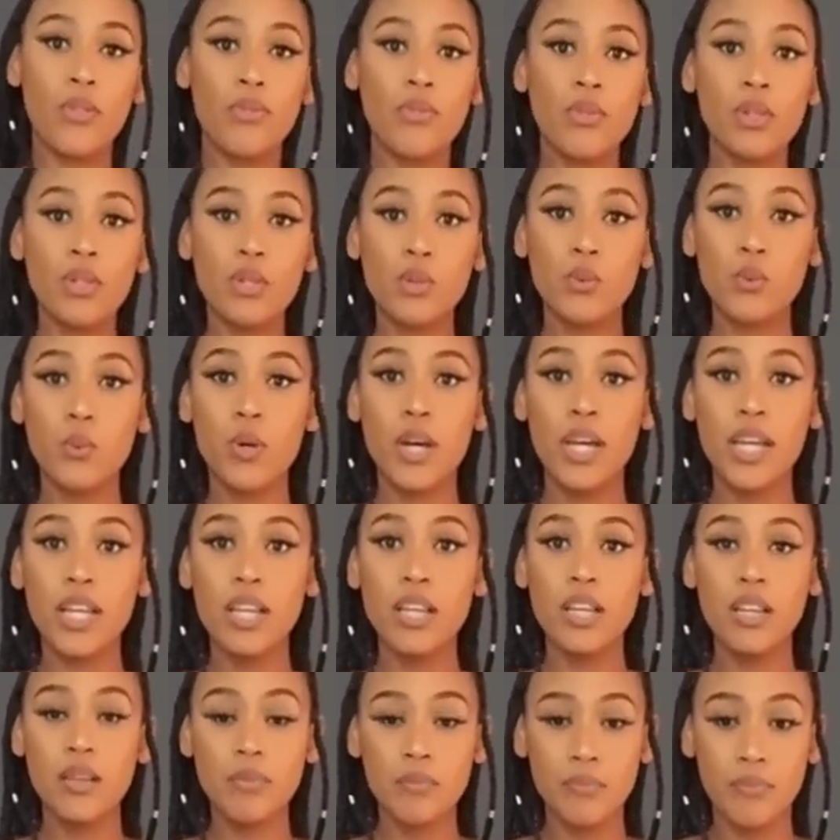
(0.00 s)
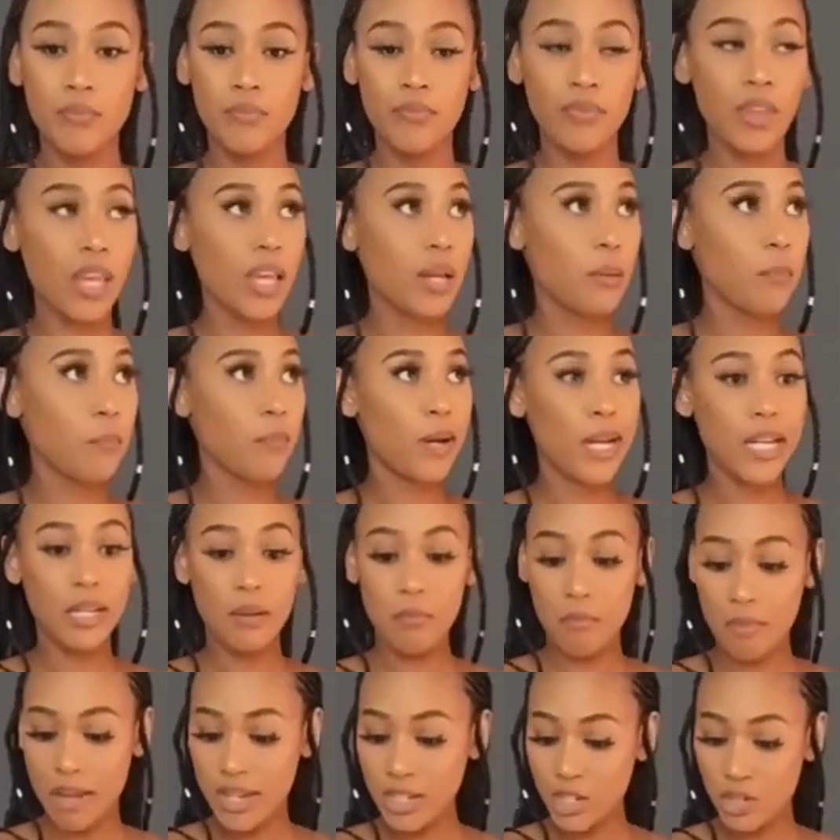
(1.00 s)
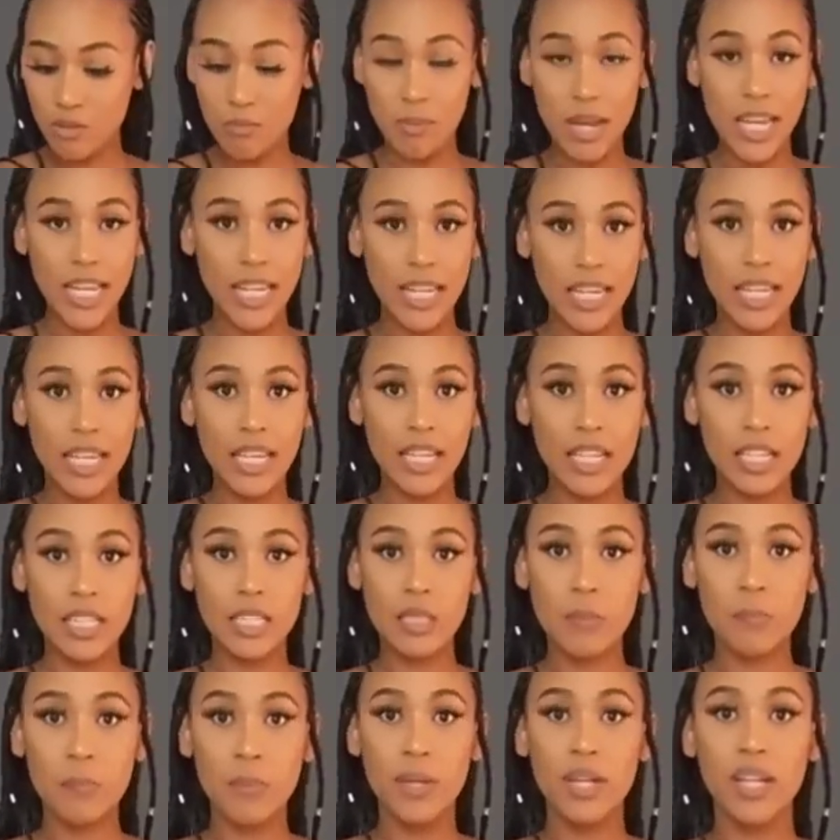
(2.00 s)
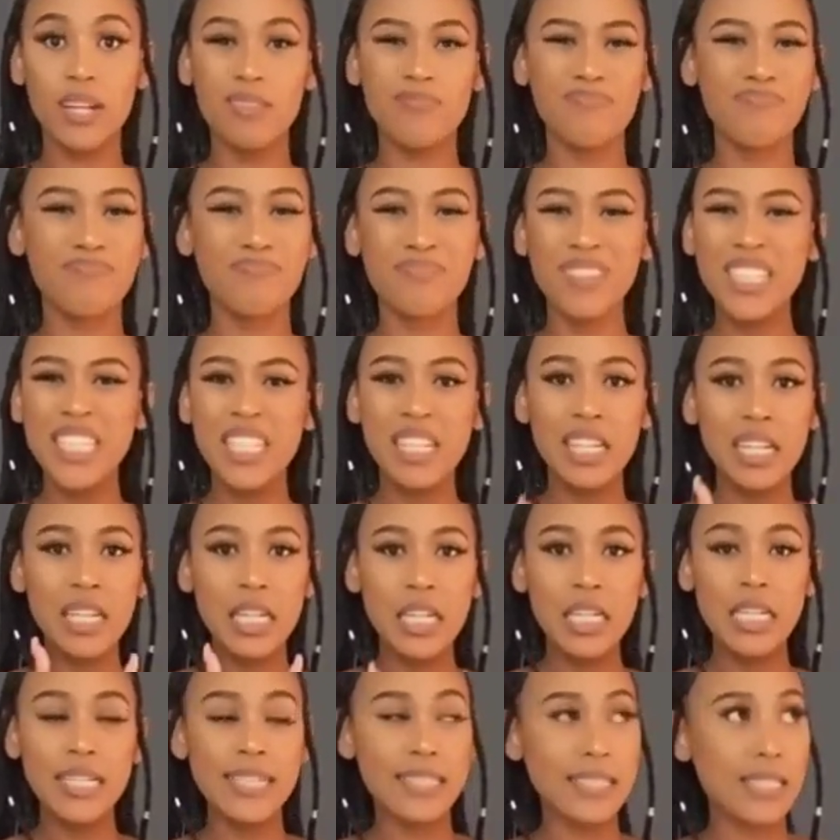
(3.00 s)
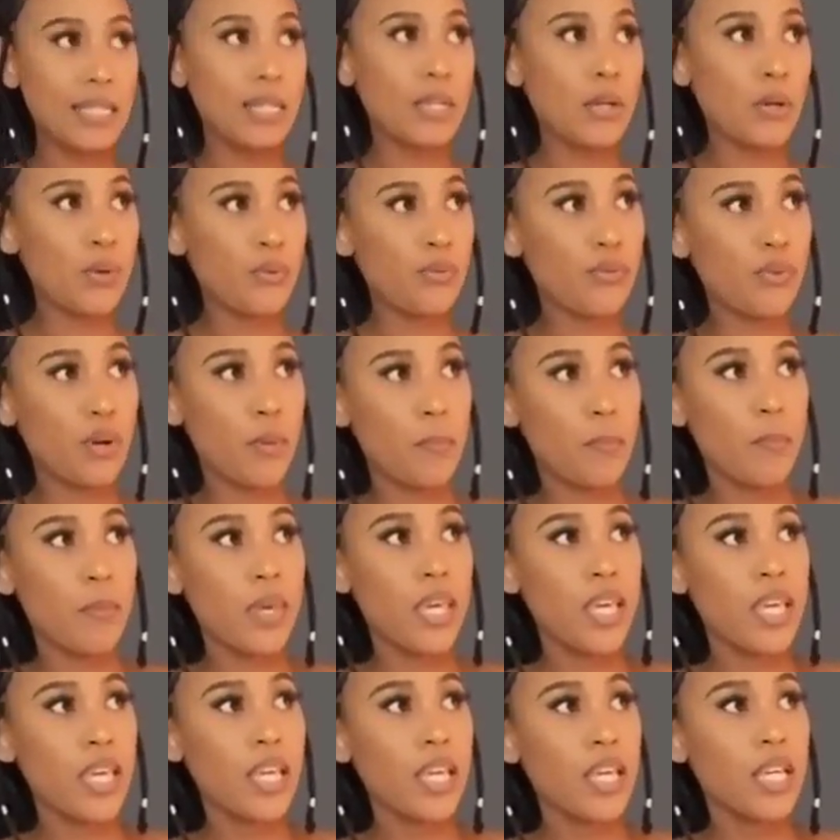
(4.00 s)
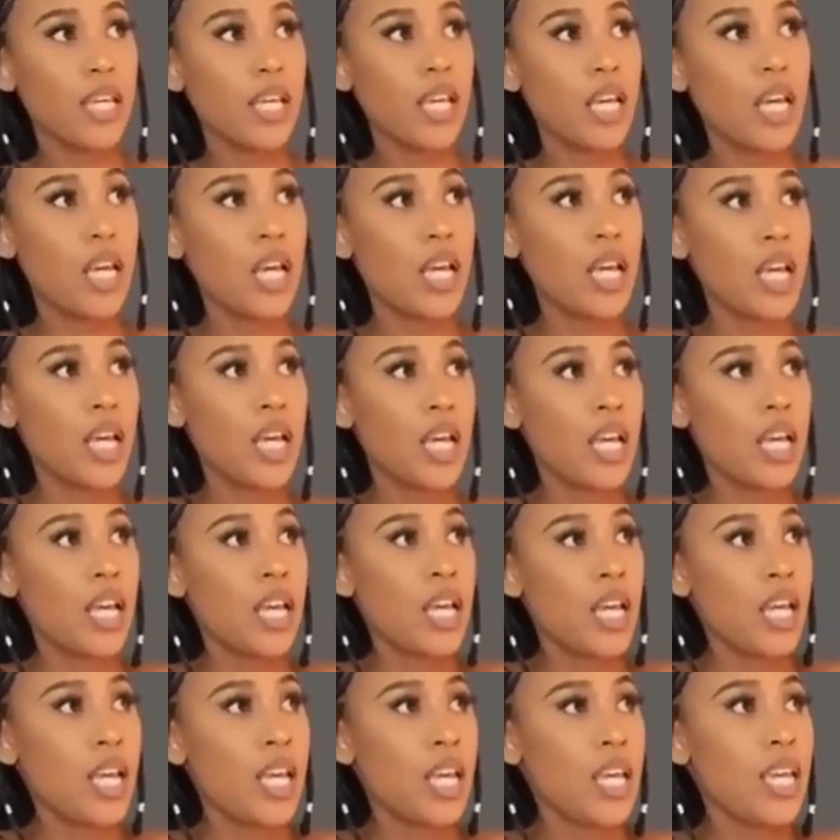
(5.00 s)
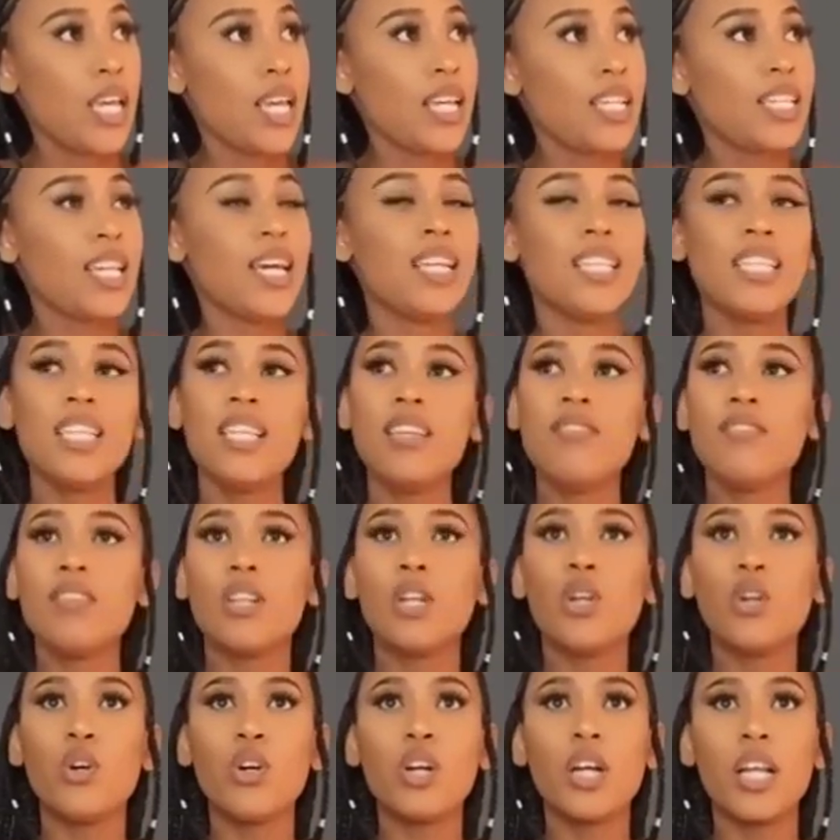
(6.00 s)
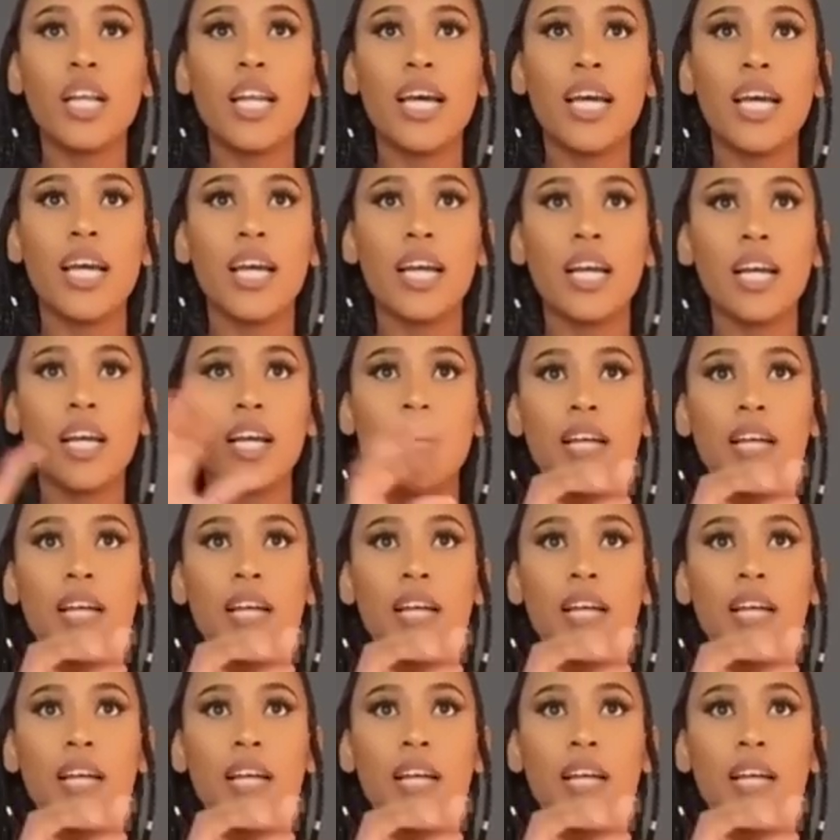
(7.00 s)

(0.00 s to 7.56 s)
about this one. It might match my nails, but it's a no from me. It doesn't even look like